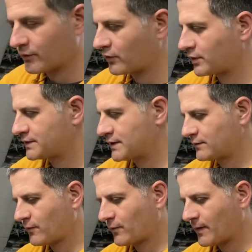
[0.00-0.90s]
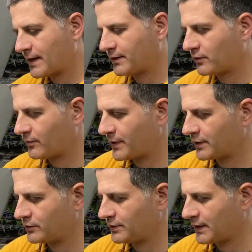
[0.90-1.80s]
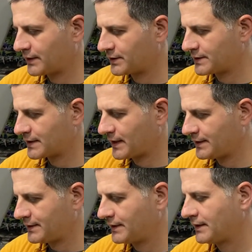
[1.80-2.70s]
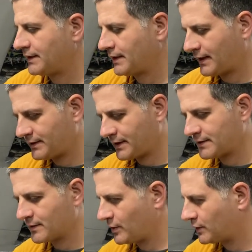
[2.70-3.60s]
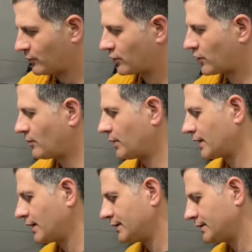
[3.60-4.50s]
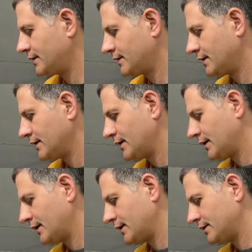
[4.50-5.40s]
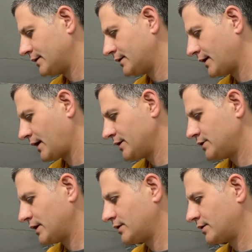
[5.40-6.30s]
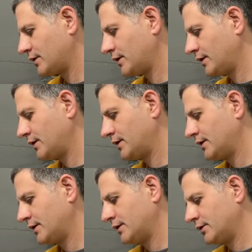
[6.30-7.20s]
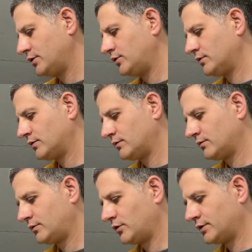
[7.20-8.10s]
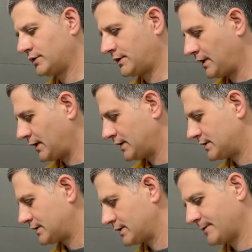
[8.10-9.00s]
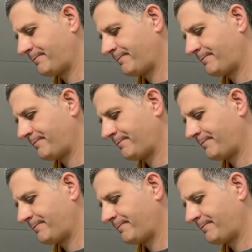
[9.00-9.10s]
of crosses for one compared to the other side, and that's a bit more complicated. And I generally don't think it's